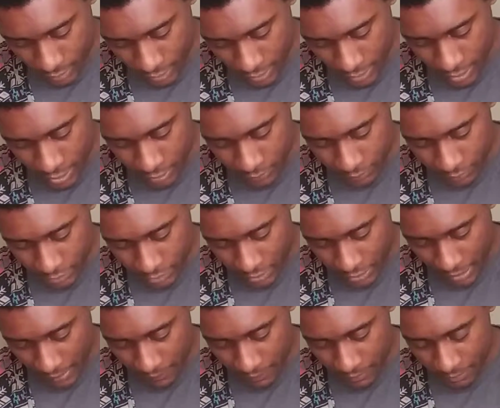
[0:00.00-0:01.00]
another one
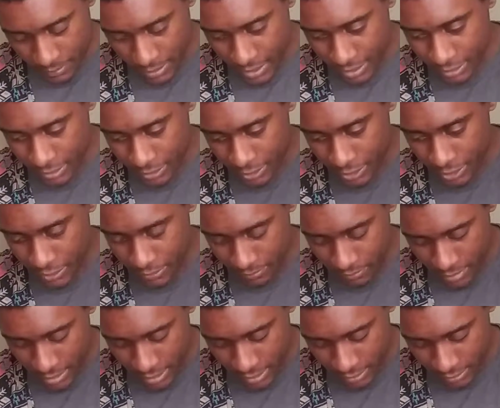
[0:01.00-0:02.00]
just came to mind in
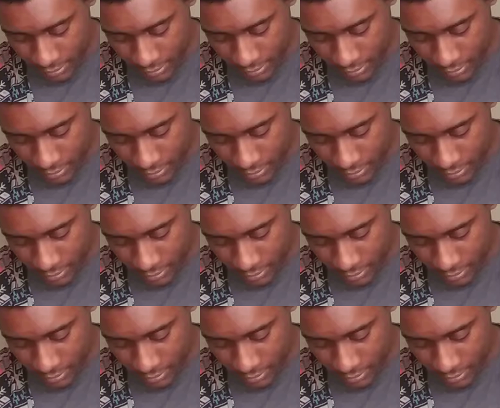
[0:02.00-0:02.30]
Jeremiah.